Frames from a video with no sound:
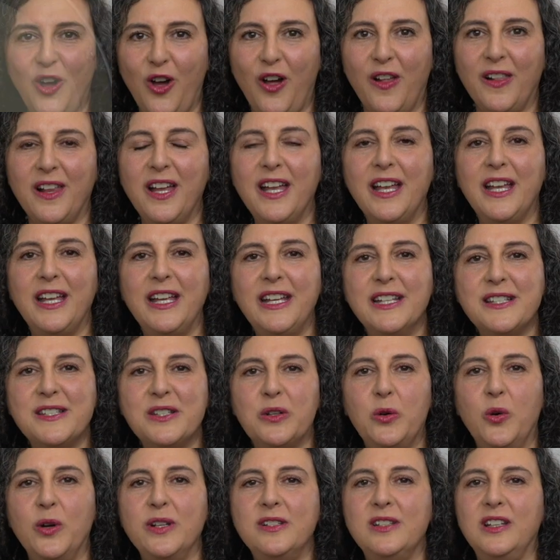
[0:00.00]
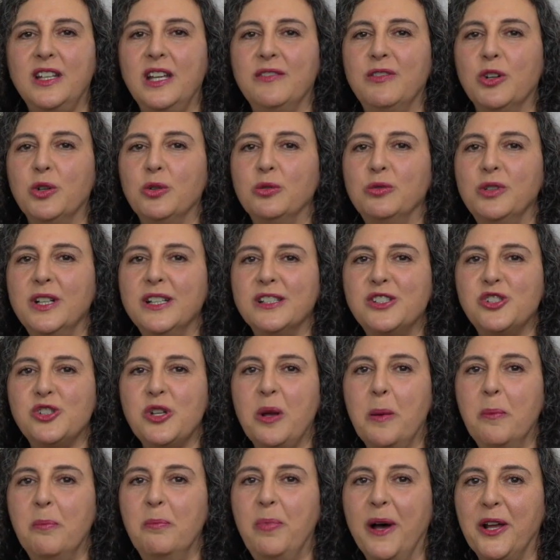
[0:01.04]
all, it's going to give a rich,
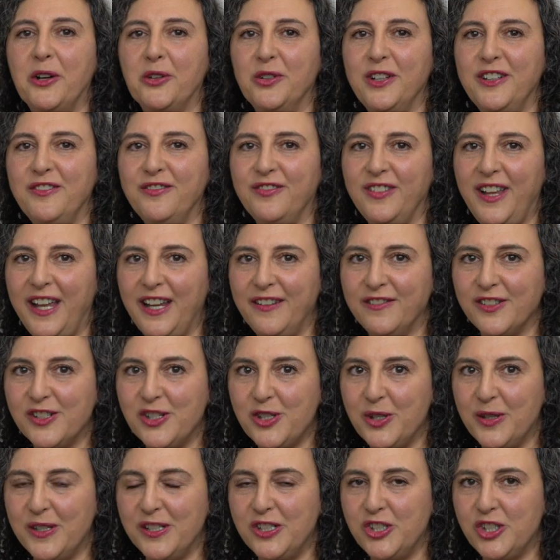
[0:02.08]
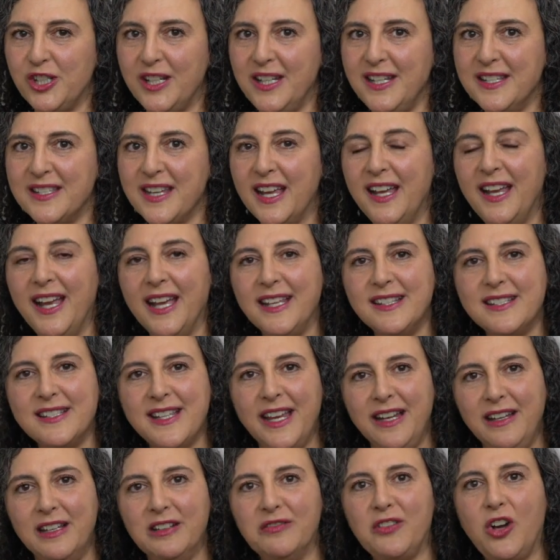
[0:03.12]
buttery flavor to the cheese, and
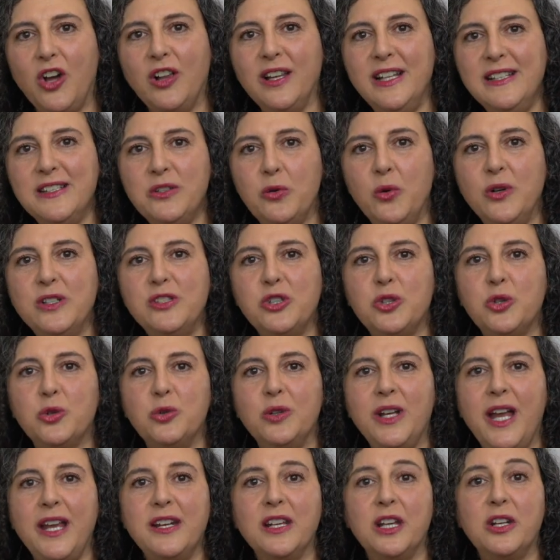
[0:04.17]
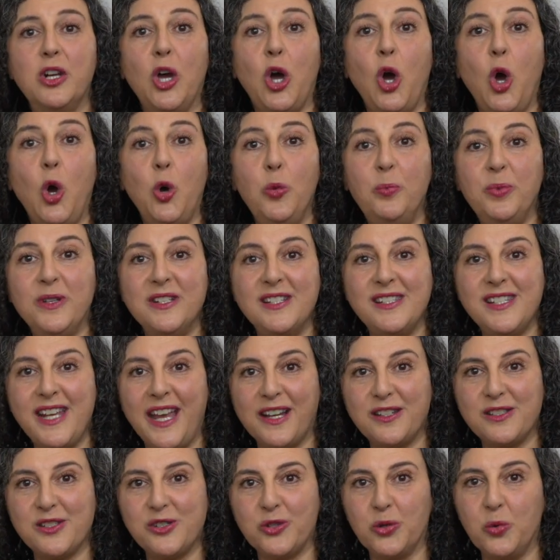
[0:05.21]
second of all, it's going to create an open
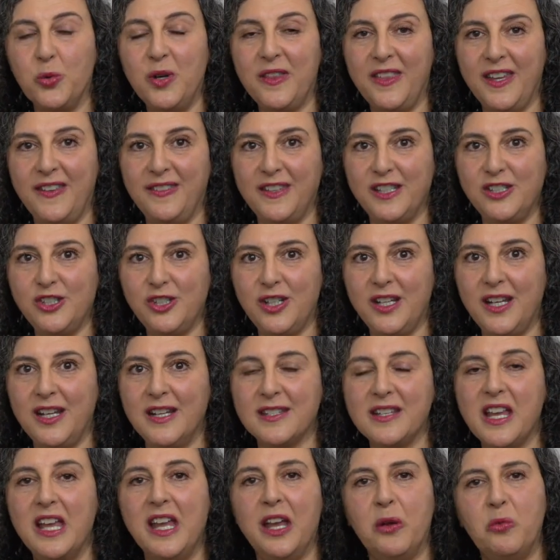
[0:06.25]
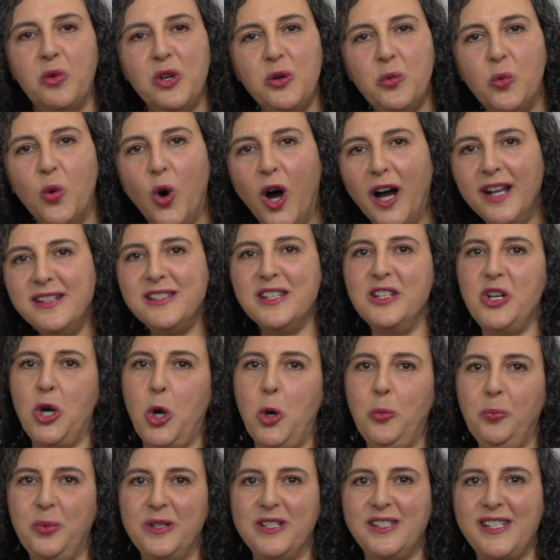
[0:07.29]
texture within the cheese. And we want an
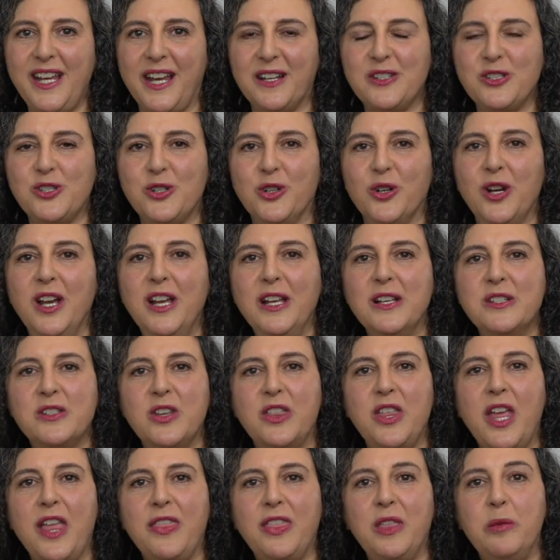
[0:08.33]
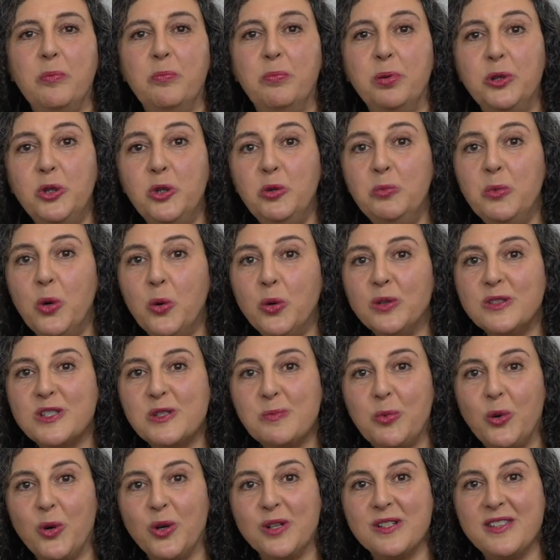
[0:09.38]
open texture so that the blue mold
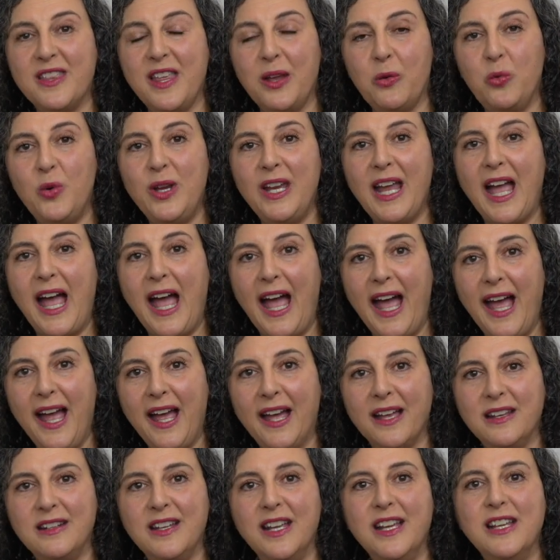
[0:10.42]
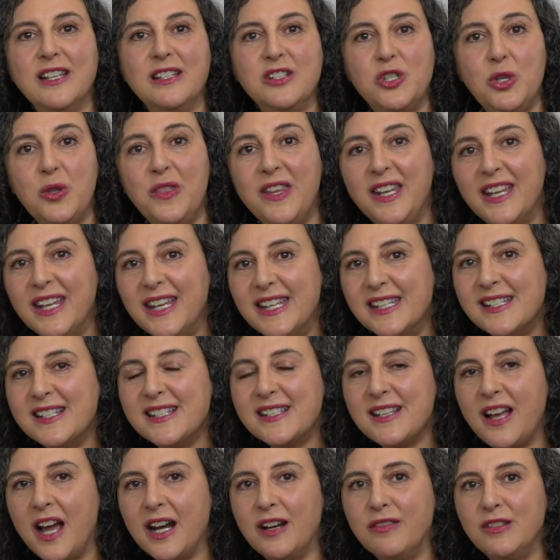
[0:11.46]
spores that we add to the
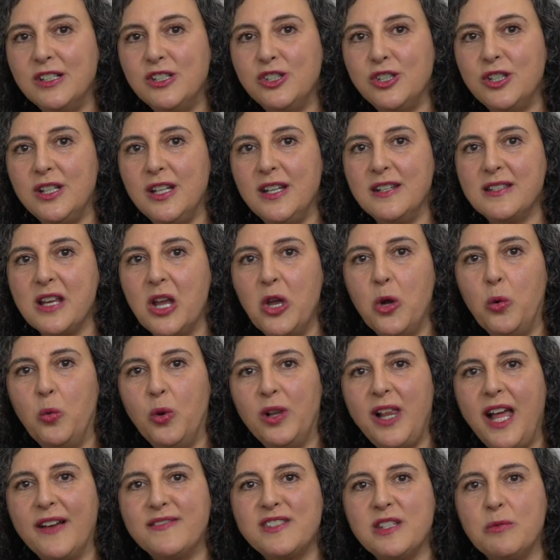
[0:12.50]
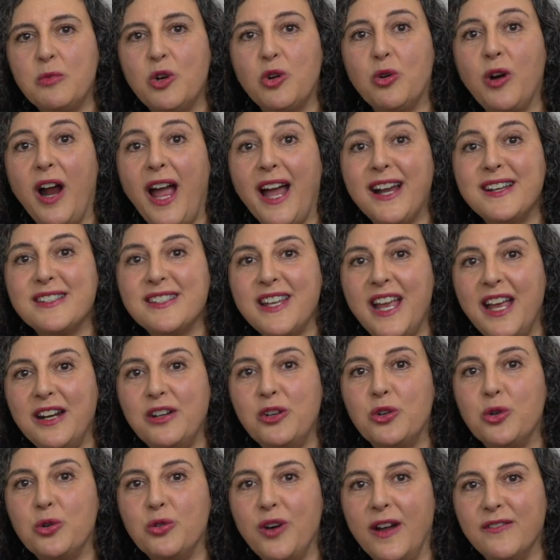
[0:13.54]
inside of the cheese will have some cracks
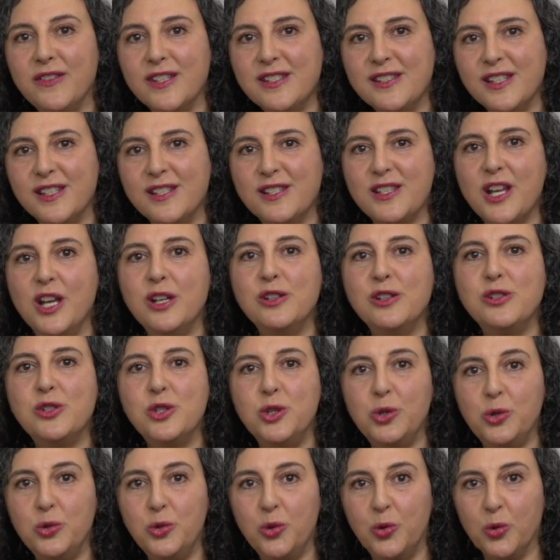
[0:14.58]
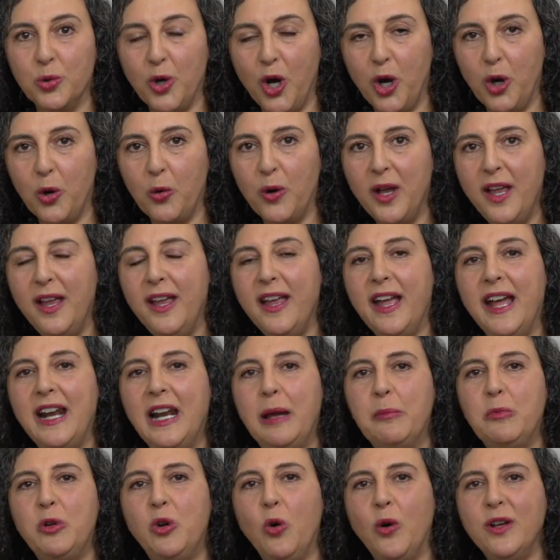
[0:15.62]
and crevices to grow. And
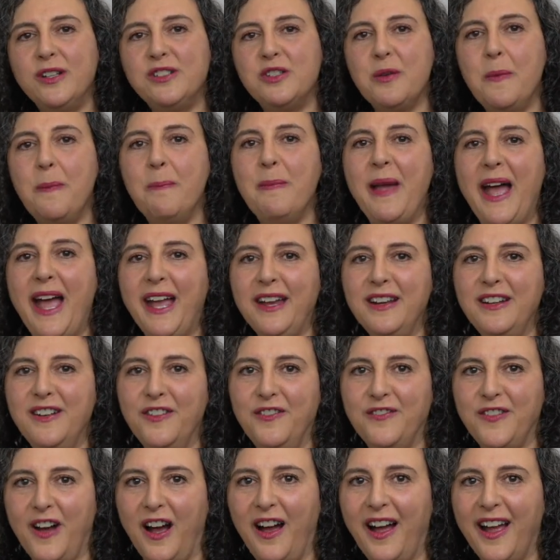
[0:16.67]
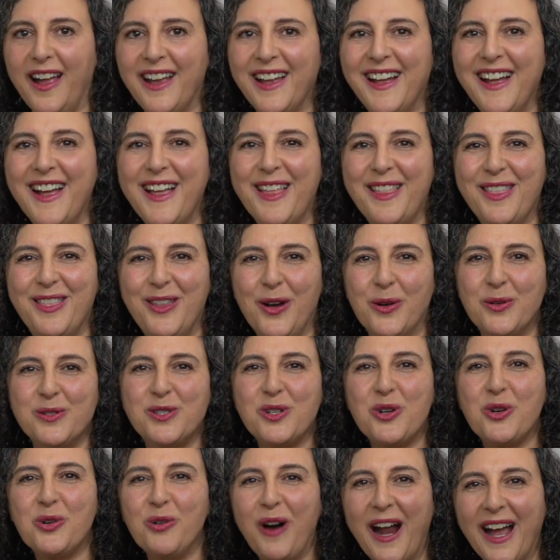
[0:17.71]
I'm going to magnify those
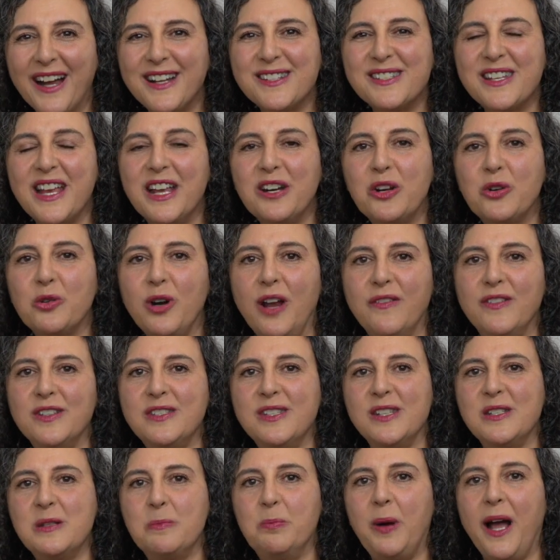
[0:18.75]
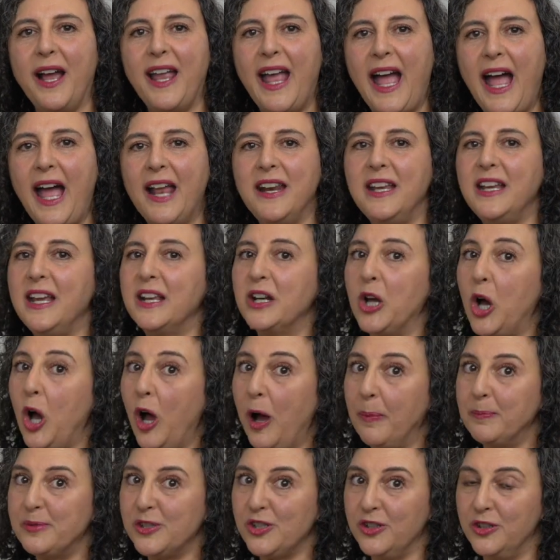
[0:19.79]
cracks and crevices by adding an
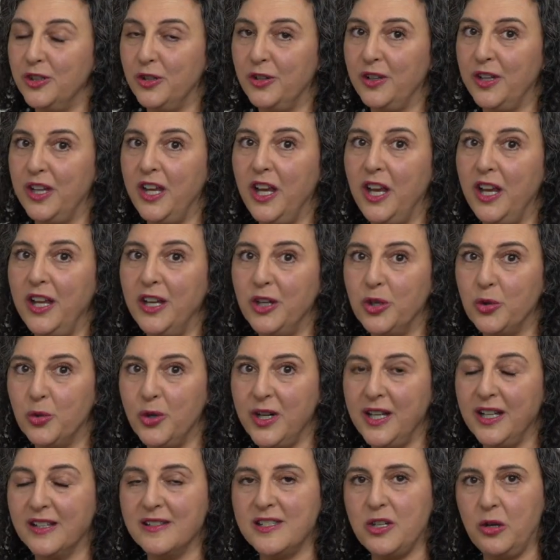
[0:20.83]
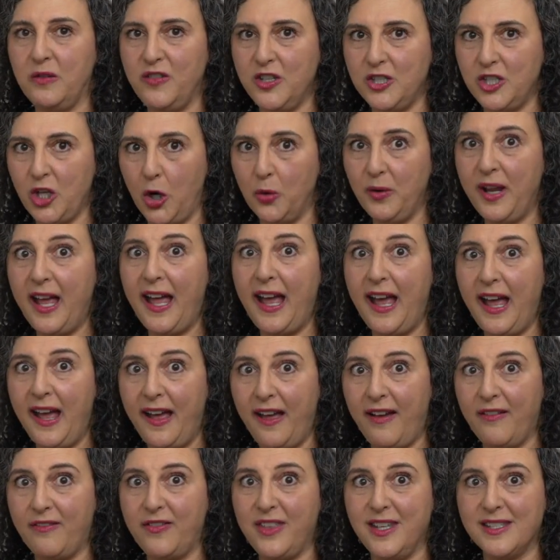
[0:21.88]
optional ingredient. So if you don't
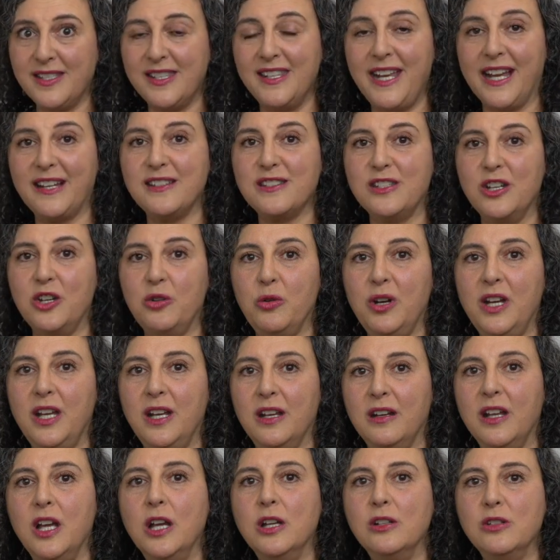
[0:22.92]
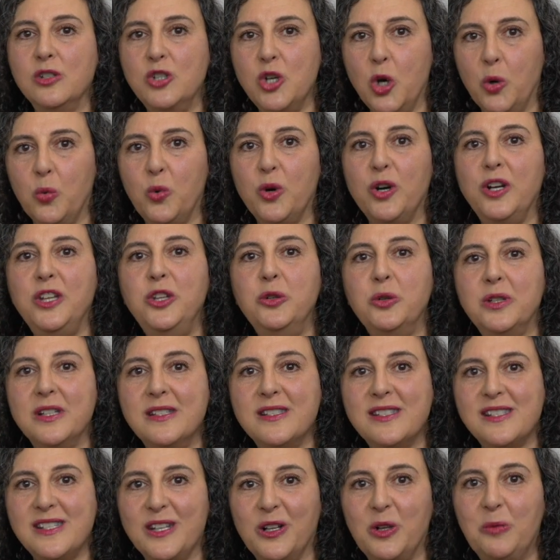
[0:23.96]
have this next ingredient, don't worry, you can
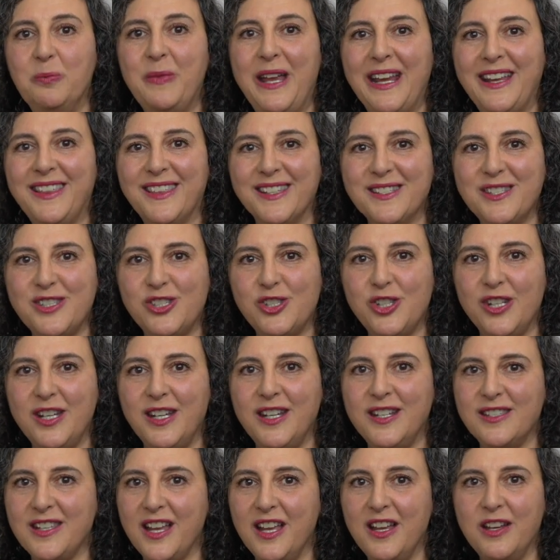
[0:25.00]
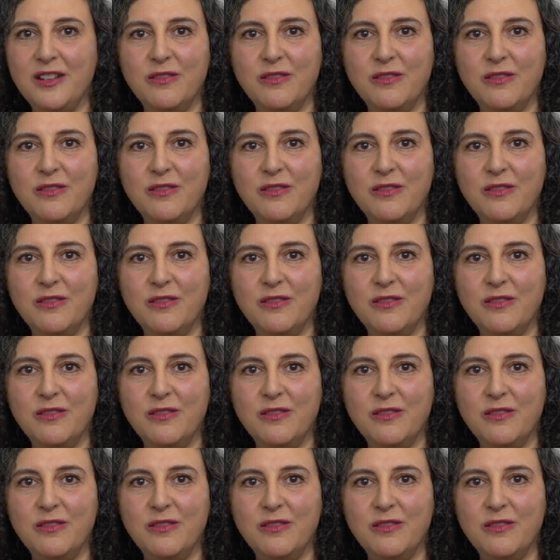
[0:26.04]
still make this cheese